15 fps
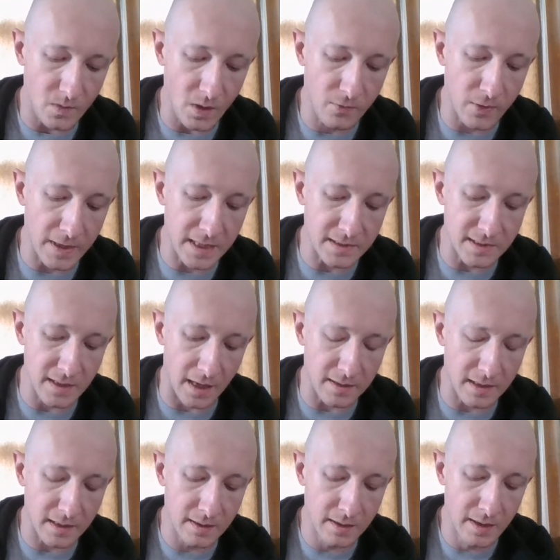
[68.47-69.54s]
Forgets
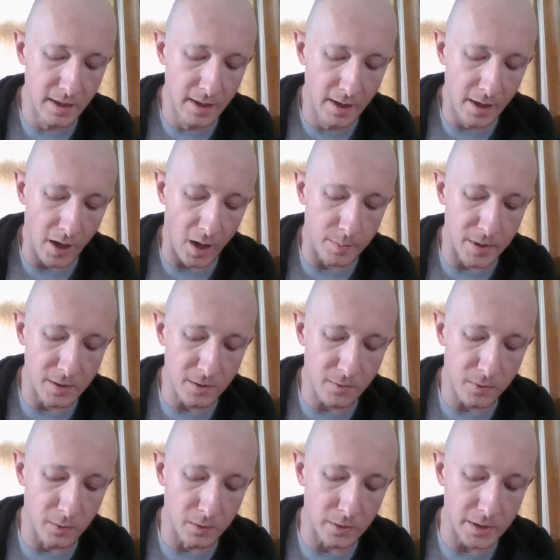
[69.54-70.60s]
Nothing, a
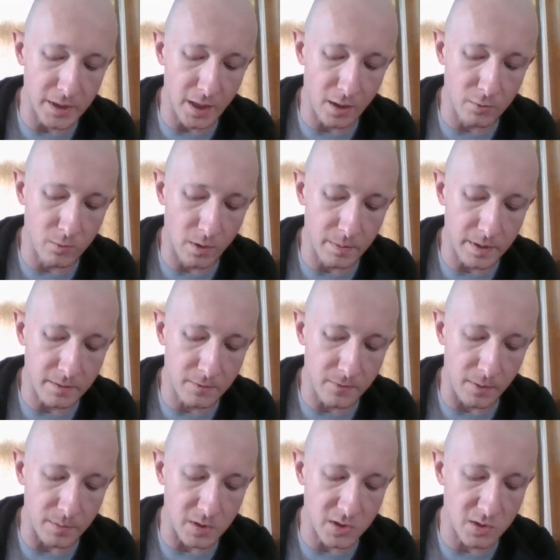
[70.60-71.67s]
beautiful young woman
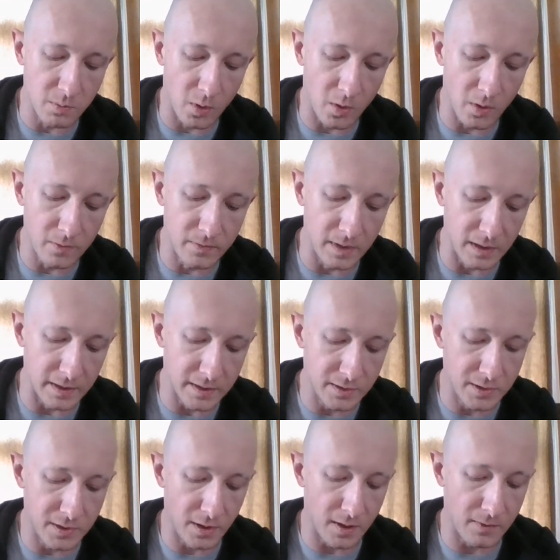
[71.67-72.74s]
from a small
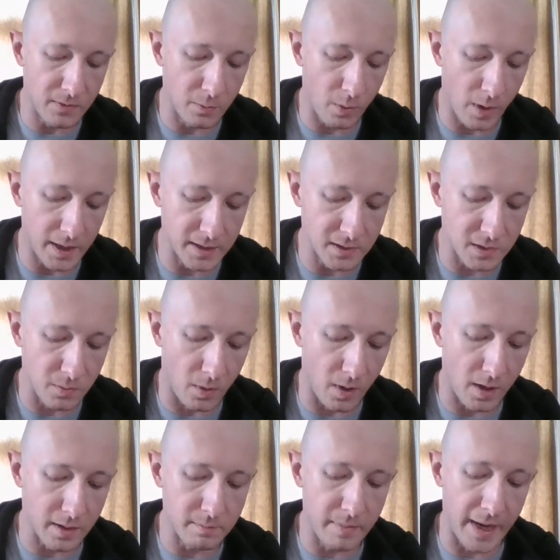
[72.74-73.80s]
village of the White
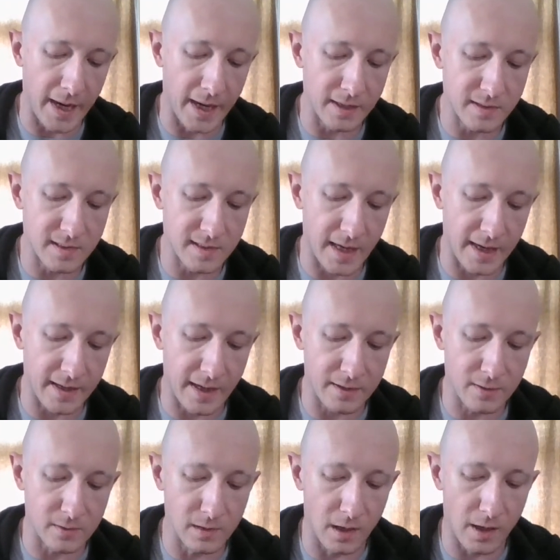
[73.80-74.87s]
Swan Band, sat at
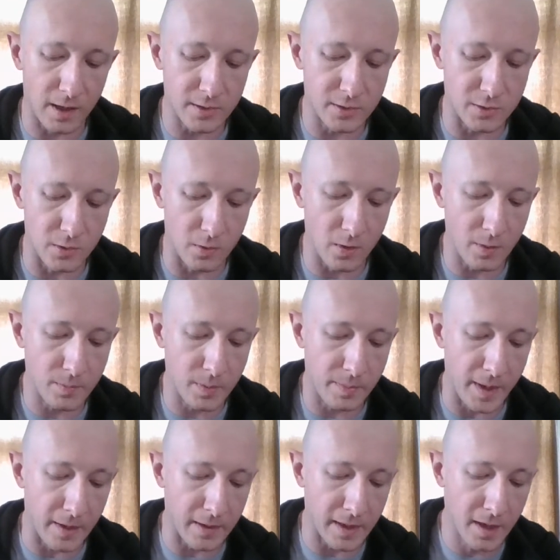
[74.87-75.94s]
her lodge door
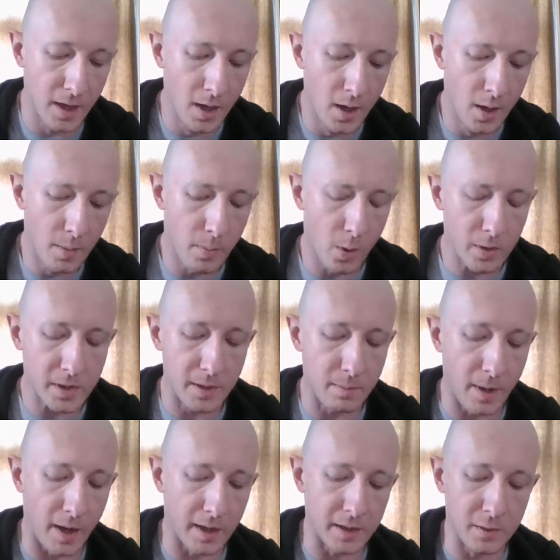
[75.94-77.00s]
preparing
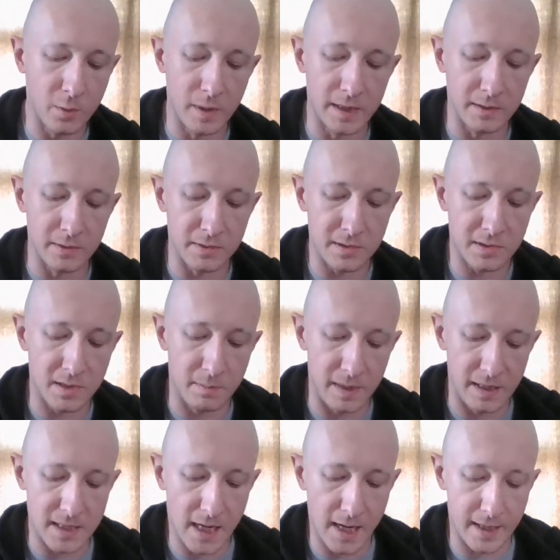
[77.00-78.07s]
porcupine quills to be
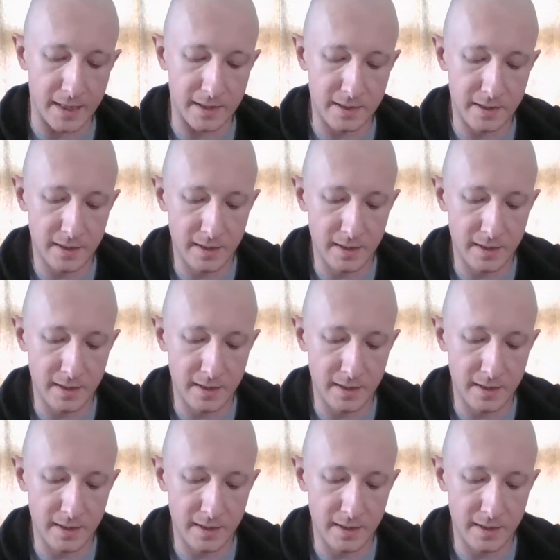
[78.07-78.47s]
dyed.